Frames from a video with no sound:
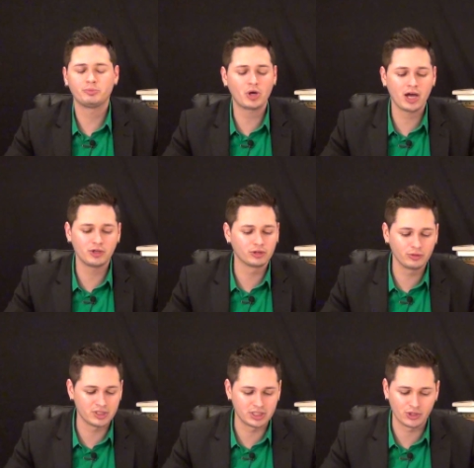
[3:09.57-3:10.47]
Bryan, you're a
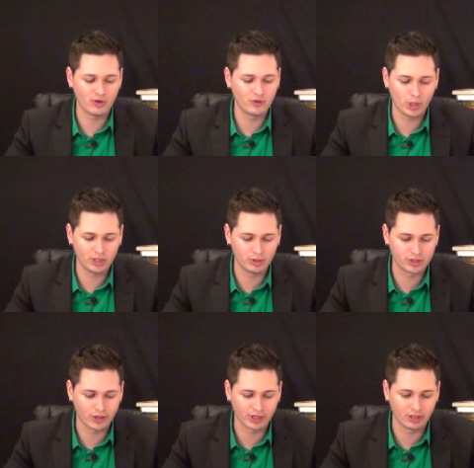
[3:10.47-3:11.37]
lunatic. You have no idea what you're
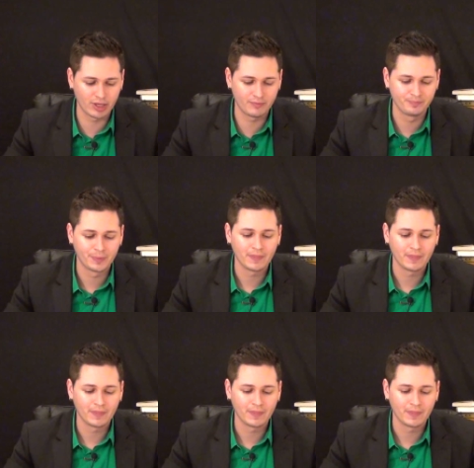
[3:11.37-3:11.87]
talking about.